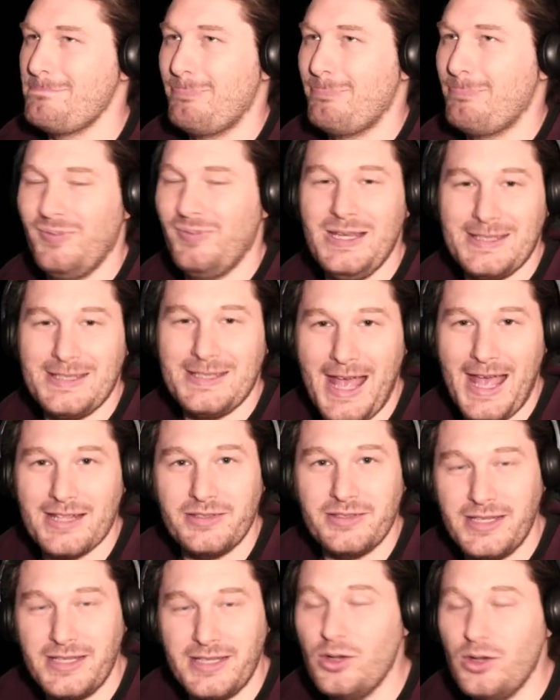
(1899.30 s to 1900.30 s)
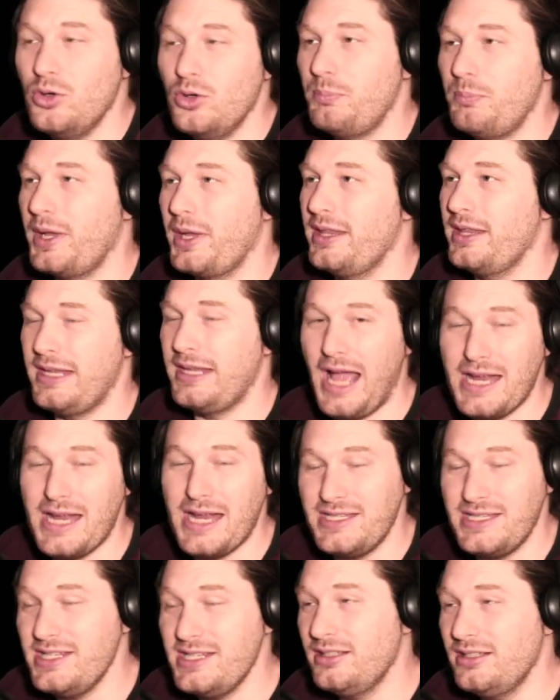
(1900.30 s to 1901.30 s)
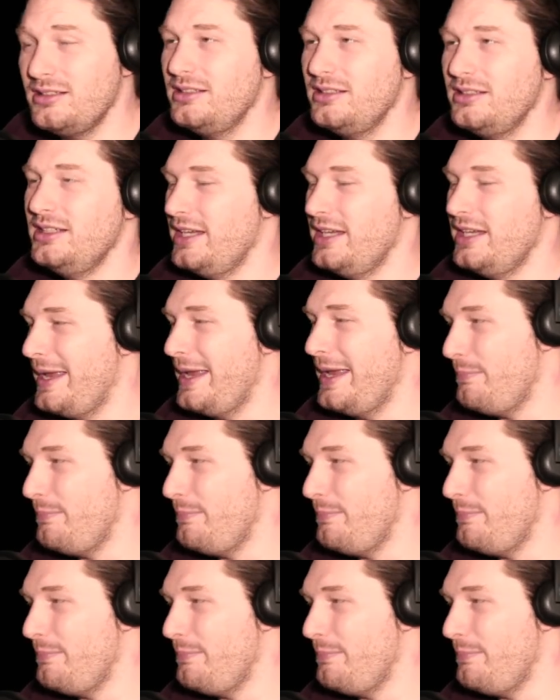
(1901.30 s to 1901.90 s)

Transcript: At least that's the hope, the ideal and